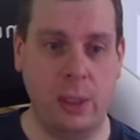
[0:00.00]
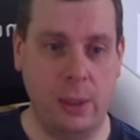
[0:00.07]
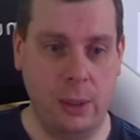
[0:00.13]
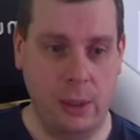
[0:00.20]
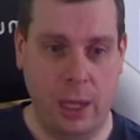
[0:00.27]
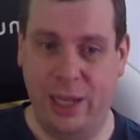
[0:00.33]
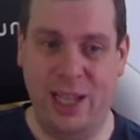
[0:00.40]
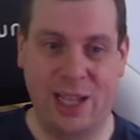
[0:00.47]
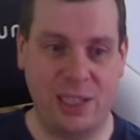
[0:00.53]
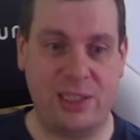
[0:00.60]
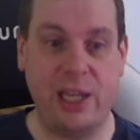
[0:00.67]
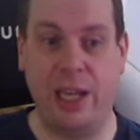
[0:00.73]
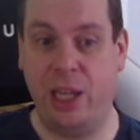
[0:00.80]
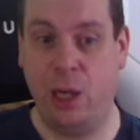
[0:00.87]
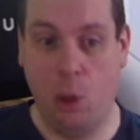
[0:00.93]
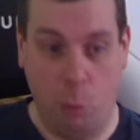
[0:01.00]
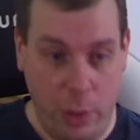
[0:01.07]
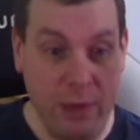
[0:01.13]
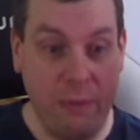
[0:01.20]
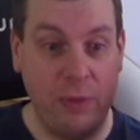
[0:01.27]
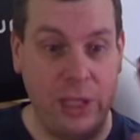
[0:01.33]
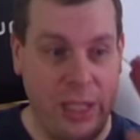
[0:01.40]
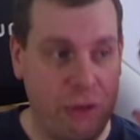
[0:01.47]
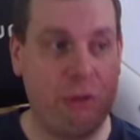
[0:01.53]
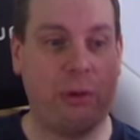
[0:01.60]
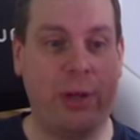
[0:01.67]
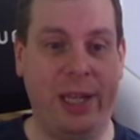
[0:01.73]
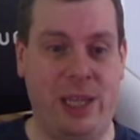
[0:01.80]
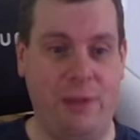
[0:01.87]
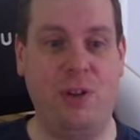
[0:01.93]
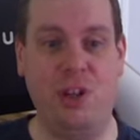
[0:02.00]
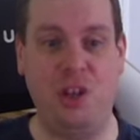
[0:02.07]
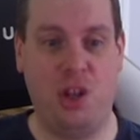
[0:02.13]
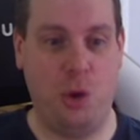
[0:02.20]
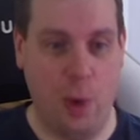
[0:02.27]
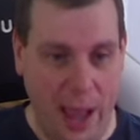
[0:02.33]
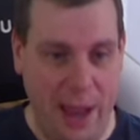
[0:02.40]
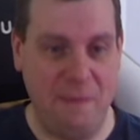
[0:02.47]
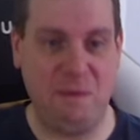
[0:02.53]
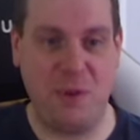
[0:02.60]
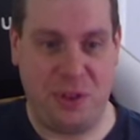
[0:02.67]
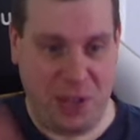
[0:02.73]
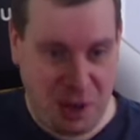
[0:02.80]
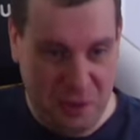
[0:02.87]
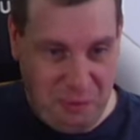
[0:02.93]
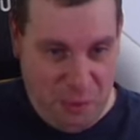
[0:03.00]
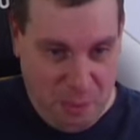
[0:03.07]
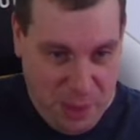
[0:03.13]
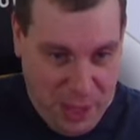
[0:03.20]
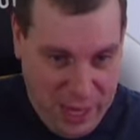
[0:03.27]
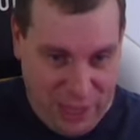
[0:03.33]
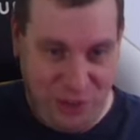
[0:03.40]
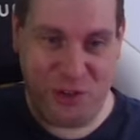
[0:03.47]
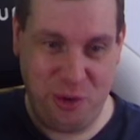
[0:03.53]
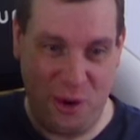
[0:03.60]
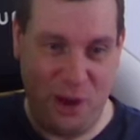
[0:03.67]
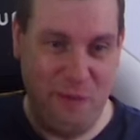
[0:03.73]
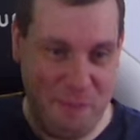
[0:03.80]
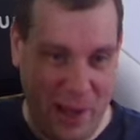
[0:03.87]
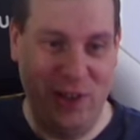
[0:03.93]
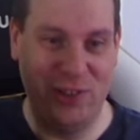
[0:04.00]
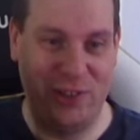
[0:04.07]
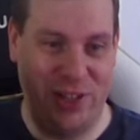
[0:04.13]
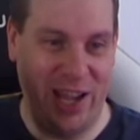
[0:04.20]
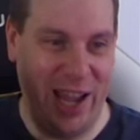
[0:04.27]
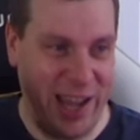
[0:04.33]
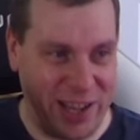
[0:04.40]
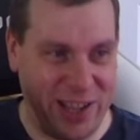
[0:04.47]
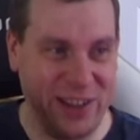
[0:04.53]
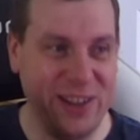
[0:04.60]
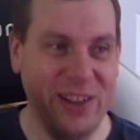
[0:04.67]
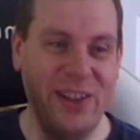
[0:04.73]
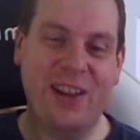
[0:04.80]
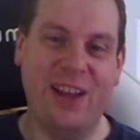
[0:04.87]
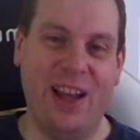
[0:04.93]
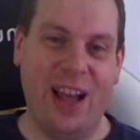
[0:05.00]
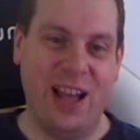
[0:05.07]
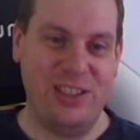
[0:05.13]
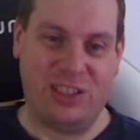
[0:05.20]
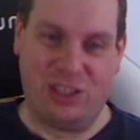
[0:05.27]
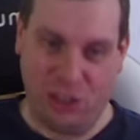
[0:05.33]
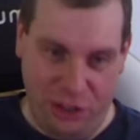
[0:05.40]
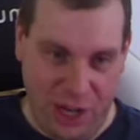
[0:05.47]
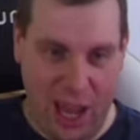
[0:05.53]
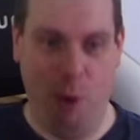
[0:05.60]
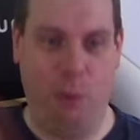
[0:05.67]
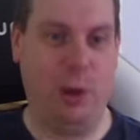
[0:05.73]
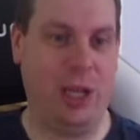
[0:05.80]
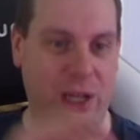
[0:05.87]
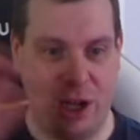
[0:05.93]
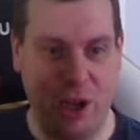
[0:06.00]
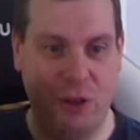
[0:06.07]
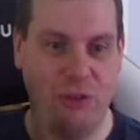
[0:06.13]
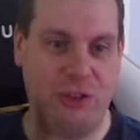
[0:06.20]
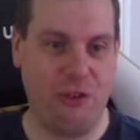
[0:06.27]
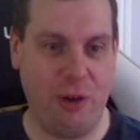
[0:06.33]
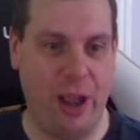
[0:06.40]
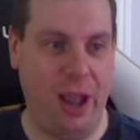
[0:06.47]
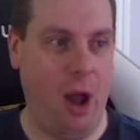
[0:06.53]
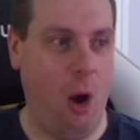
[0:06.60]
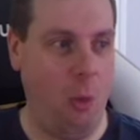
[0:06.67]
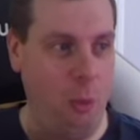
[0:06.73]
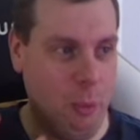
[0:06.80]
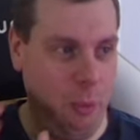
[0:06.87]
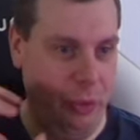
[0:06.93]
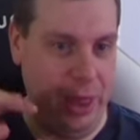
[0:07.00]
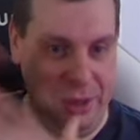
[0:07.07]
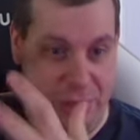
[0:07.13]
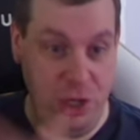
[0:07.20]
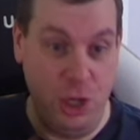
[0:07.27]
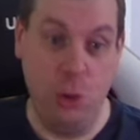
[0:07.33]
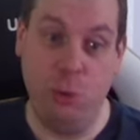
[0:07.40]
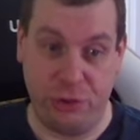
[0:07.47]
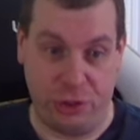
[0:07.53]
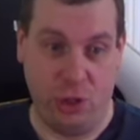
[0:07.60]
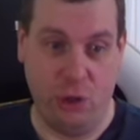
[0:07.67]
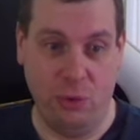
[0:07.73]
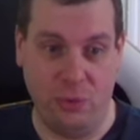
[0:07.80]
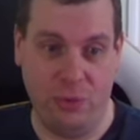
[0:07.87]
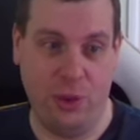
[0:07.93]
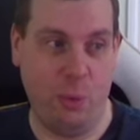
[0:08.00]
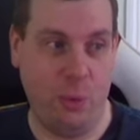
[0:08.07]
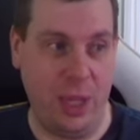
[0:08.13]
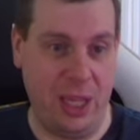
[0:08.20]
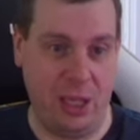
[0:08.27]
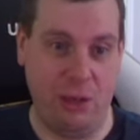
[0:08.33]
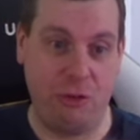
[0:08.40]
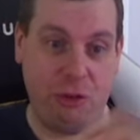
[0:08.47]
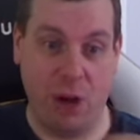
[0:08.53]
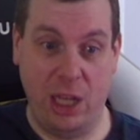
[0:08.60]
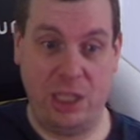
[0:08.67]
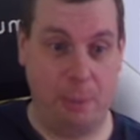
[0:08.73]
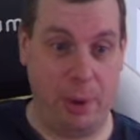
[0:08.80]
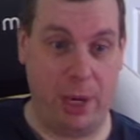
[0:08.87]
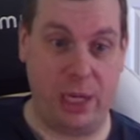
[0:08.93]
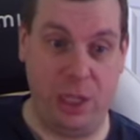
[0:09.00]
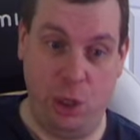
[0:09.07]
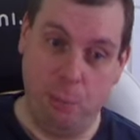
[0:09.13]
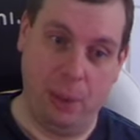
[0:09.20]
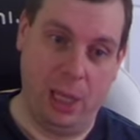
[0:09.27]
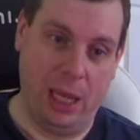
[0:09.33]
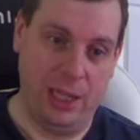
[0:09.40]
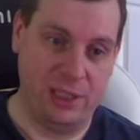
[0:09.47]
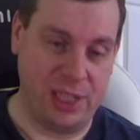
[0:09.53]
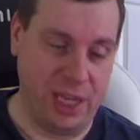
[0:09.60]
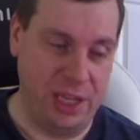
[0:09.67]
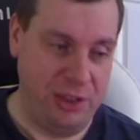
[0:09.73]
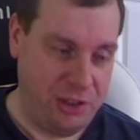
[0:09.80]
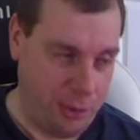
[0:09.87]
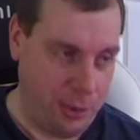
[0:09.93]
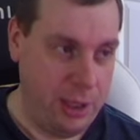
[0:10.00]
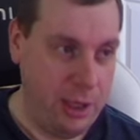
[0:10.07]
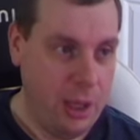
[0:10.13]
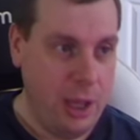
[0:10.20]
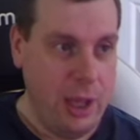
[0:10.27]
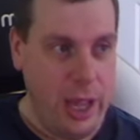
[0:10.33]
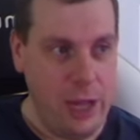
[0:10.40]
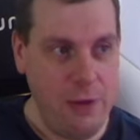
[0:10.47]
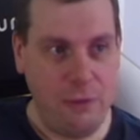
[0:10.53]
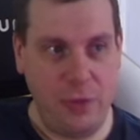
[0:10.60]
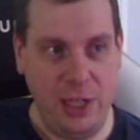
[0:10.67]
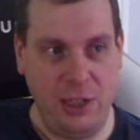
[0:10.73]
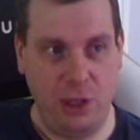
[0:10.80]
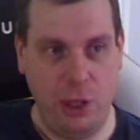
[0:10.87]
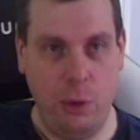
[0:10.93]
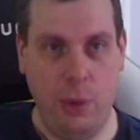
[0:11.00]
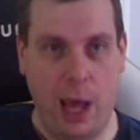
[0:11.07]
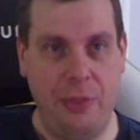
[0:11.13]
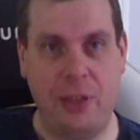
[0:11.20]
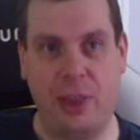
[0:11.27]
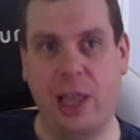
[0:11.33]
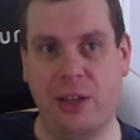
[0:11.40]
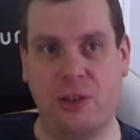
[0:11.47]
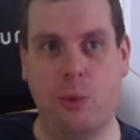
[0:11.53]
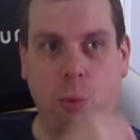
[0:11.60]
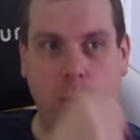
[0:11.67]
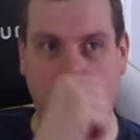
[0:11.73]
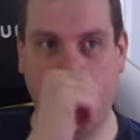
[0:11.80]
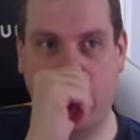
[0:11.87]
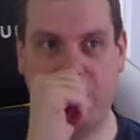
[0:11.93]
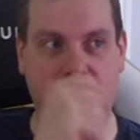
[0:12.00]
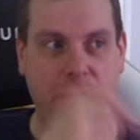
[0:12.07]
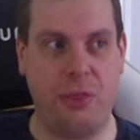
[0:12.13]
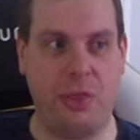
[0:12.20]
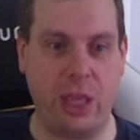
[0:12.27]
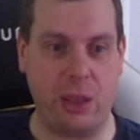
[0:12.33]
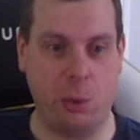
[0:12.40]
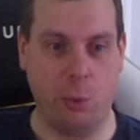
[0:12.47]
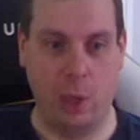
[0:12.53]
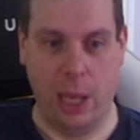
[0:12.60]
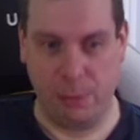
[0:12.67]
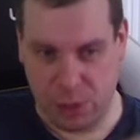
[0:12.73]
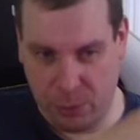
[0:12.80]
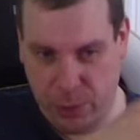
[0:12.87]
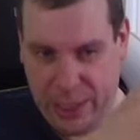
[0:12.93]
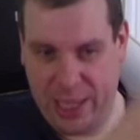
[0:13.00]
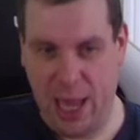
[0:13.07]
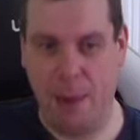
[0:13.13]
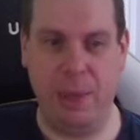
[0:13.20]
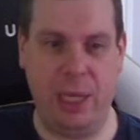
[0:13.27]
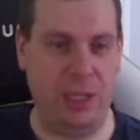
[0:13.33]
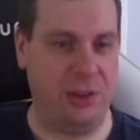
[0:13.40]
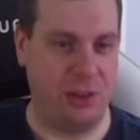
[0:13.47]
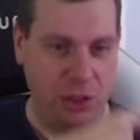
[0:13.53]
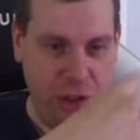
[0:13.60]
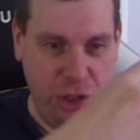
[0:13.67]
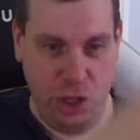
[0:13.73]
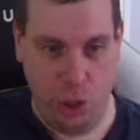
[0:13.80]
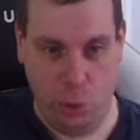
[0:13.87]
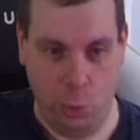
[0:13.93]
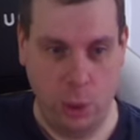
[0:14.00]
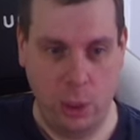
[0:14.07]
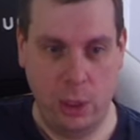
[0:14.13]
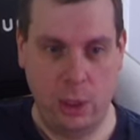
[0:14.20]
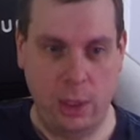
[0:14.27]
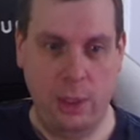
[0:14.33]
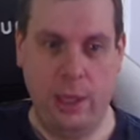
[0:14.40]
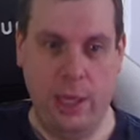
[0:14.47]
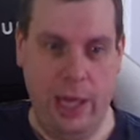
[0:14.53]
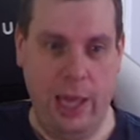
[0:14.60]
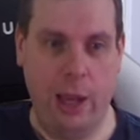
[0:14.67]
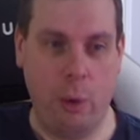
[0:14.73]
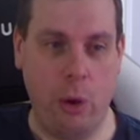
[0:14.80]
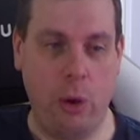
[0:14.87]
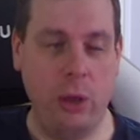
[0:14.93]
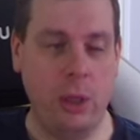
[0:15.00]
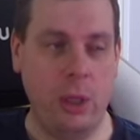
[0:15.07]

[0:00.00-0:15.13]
And that's it. You know, we have literally given you everything from the history of BattleTech. So now we're going to concentrate on the new stuff that we can try to bring new players into. And if they do that, I think that's the thing that will absolutely get me into the new era.